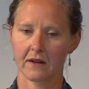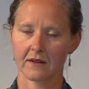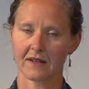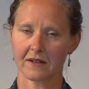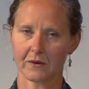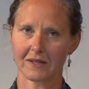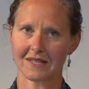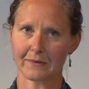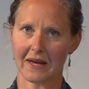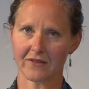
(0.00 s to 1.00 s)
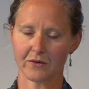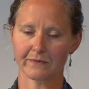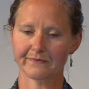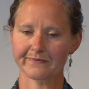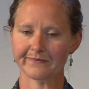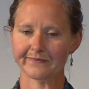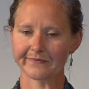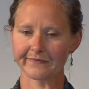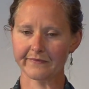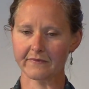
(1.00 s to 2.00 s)
like going to the bathroom.
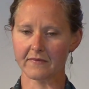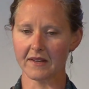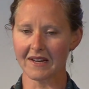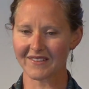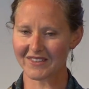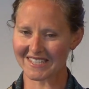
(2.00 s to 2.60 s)
If